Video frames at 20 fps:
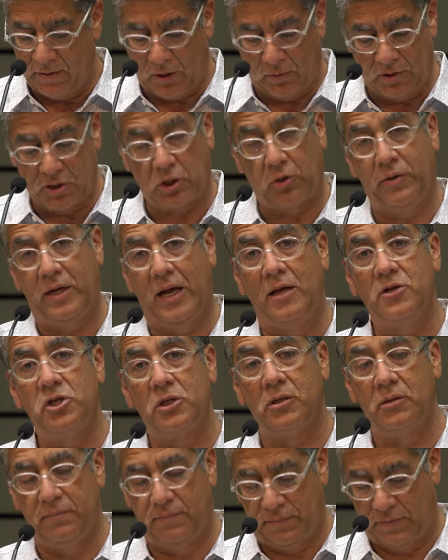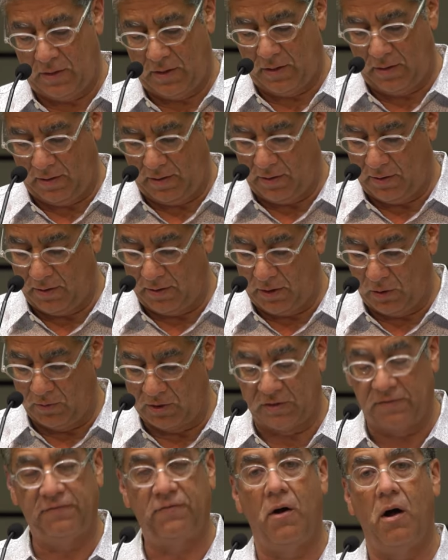there was creation, there
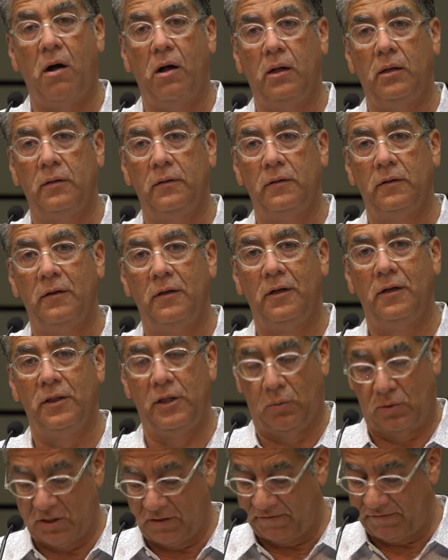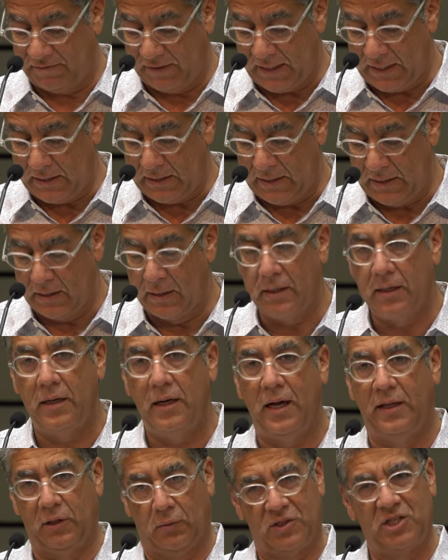was a fall, there was a flood,
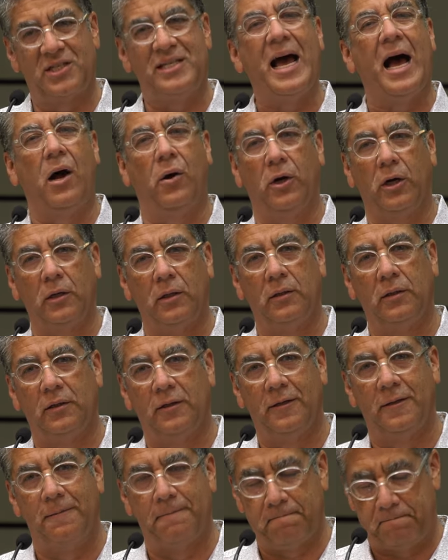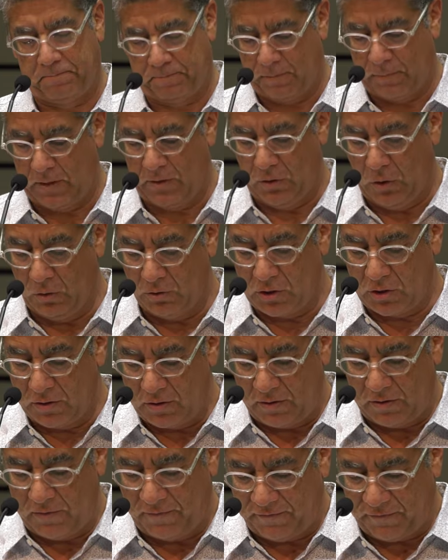and there was a tower. Those are
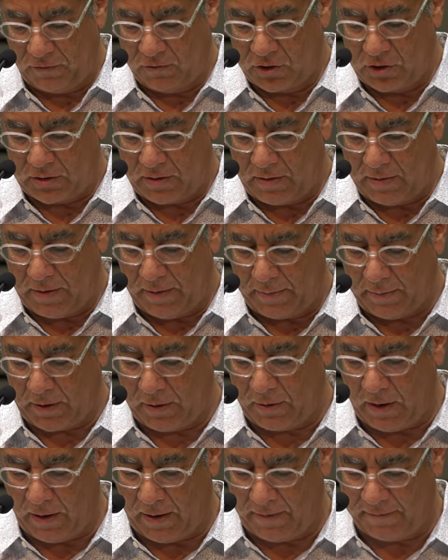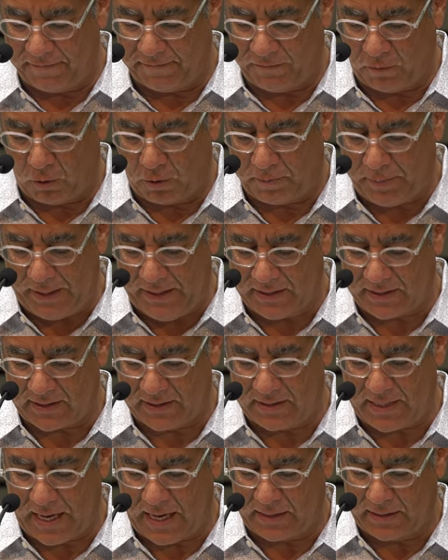the, the first uh, uh four
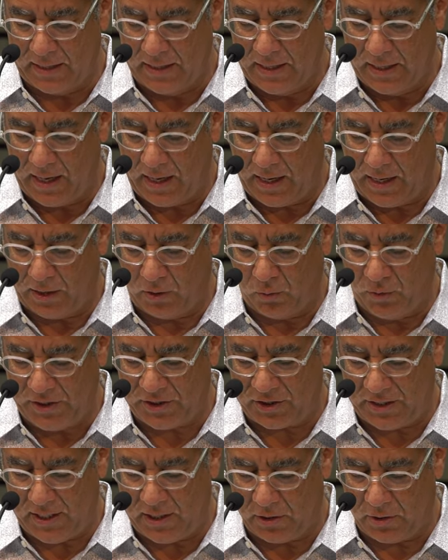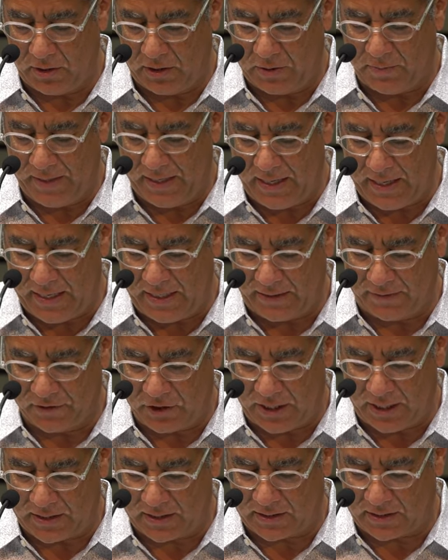pieces that uh, we see here at the beginning of
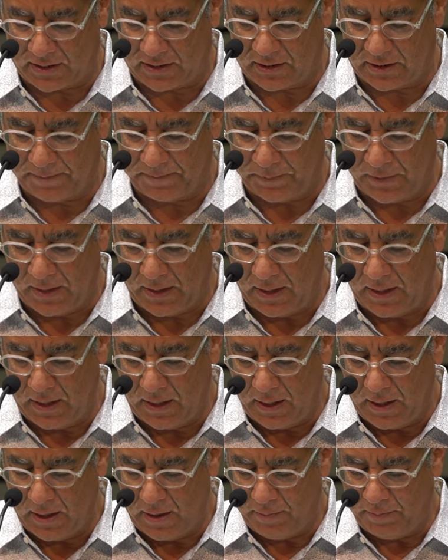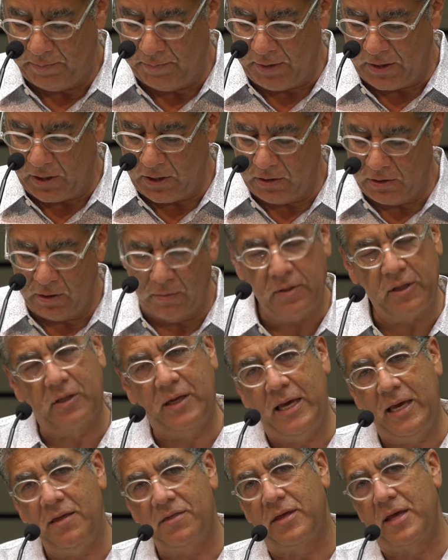Genesis. But the
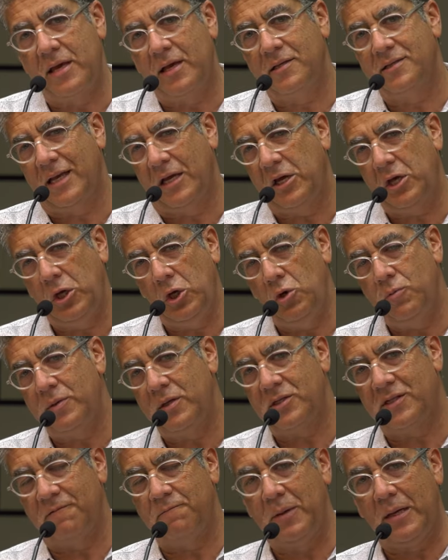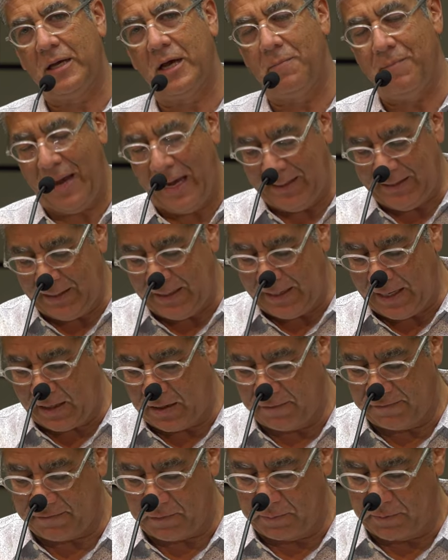key thing is that humans have become
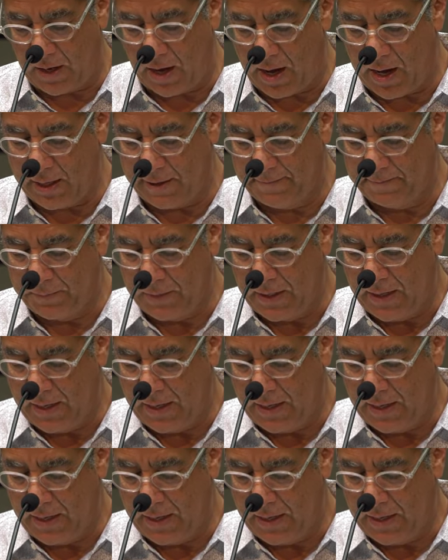alienated from God